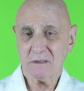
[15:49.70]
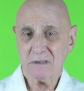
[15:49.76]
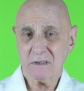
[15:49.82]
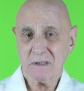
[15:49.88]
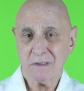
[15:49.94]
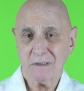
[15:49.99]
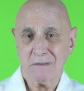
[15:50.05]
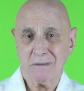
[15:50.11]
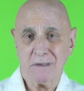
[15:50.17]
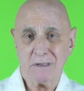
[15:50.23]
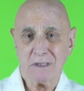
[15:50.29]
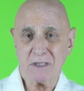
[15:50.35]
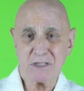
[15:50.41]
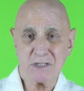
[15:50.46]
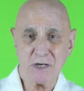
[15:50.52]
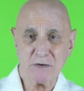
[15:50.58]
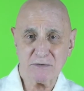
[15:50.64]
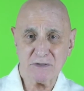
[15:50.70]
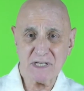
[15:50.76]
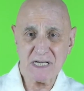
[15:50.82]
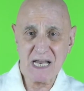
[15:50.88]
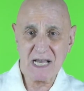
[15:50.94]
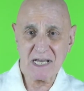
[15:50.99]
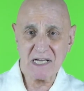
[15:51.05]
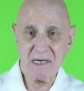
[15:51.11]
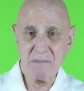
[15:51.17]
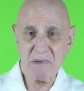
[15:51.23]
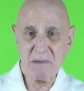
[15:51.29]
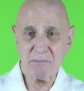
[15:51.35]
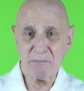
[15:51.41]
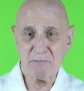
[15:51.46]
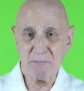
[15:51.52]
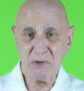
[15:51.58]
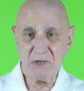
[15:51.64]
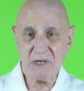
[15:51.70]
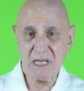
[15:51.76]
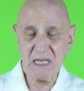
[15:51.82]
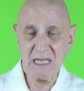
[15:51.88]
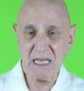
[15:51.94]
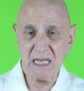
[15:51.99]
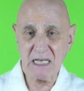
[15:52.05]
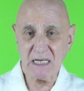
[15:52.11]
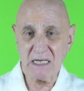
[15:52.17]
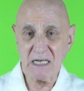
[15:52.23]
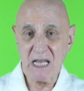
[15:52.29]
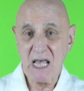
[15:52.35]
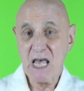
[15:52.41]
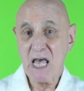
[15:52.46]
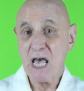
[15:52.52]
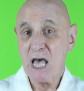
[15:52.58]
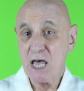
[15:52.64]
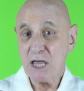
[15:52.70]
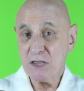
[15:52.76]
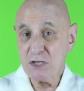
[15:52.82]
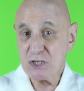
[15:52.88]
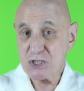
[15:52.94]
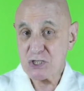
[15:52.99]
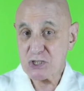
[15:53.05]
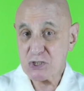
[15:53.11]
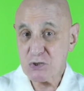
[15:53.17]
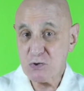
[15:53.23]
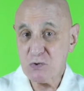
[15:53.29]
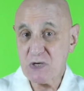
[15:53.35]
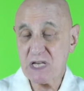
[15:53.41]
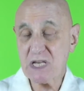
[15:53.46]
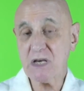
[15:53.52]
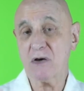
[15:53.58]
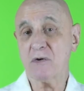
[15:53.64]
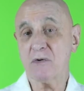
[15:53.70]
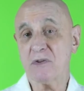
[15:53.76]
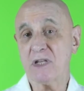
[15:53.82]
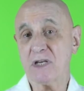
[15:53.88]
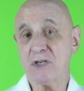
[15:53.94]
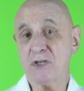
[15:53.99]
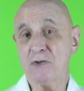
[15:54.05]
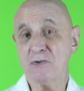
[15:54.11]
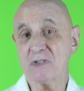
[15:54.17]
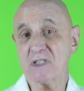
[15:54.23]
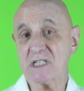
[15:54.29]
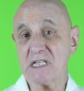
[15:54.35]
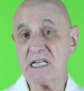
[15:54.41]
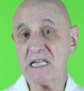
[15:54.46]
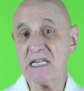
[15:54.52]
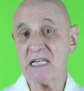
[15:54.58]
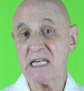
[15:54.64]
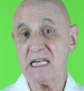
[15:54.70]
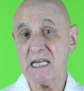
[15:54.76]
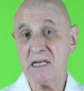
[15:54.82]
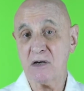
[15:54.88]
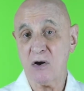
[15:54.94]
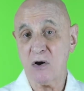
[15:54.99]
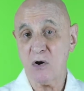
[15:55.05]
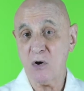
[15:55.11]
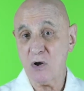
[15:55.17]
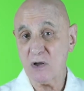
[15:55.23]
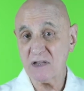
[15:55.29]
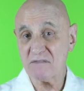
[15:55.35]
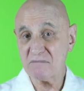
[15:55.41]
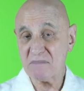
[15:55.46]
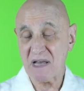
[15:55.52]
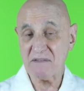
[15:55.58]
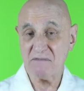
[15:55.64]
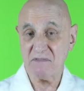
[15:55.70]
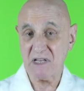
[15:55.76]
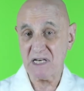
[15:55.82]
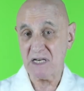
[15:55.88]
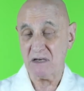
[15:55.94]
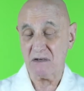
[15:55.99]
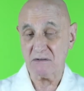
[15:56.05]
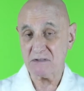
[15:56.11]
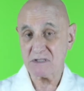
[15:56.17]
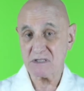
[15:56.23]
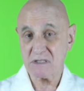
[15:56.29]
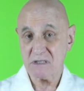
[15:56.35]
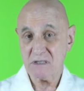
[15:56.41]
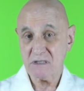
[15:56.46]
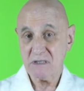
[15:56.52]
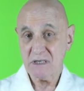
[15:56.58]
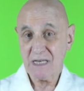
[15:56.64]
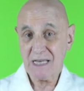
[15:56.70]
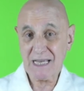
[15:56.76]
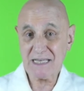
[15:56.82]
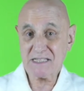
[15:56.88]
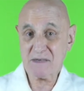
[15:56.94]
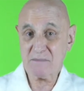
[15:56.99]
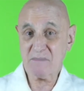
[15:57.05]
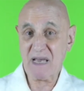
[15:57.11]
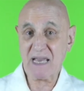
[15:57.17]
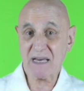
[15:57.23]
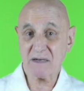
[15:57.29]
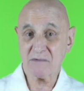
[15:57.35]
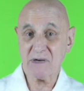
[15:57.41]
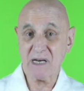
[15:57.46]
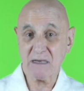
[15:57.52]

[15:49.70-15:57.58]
You're certainly not going to be putting in the studio that you see in all of my videos as a background.